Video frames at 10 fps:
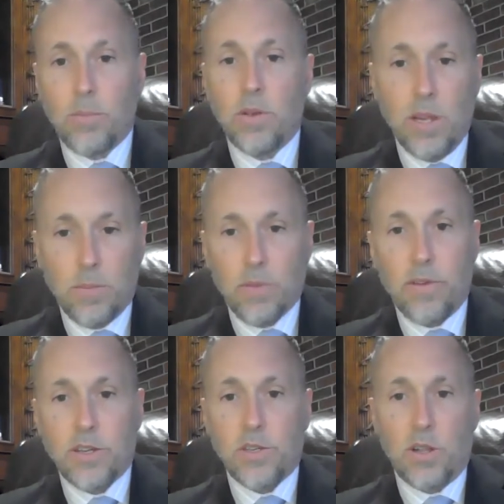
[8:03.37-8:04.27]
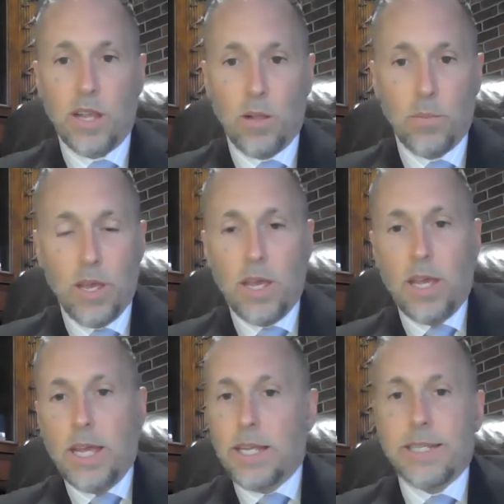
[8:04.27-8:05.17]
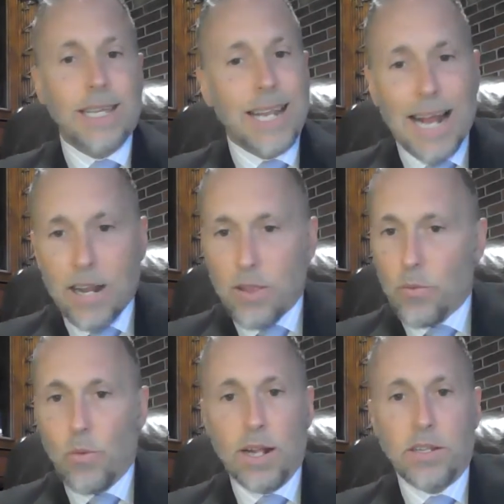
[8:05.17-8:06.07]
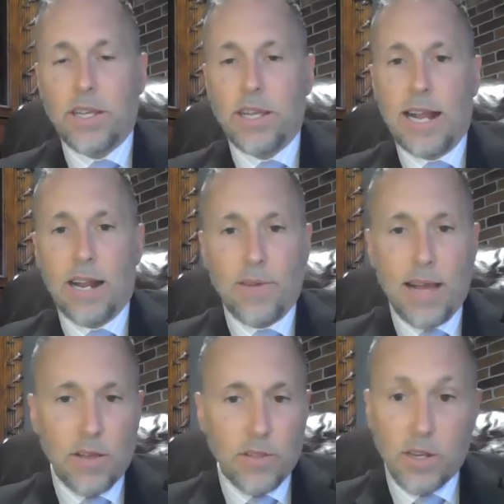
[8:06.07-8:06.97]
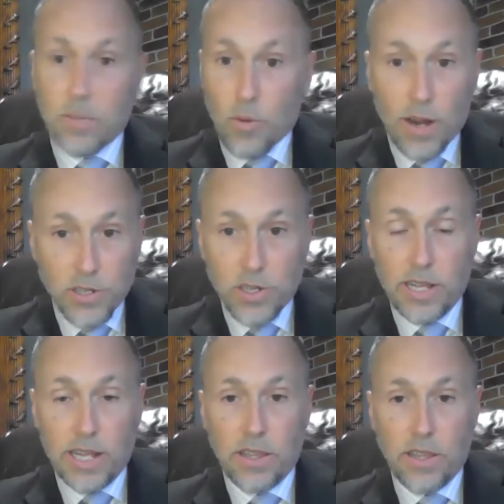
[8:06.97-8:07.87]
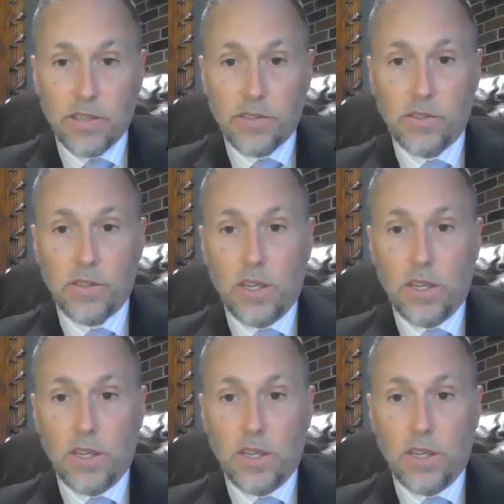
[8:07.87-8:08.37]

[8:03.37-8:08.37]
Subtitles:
You need professional help to get out of the rut, to get out of the depression that this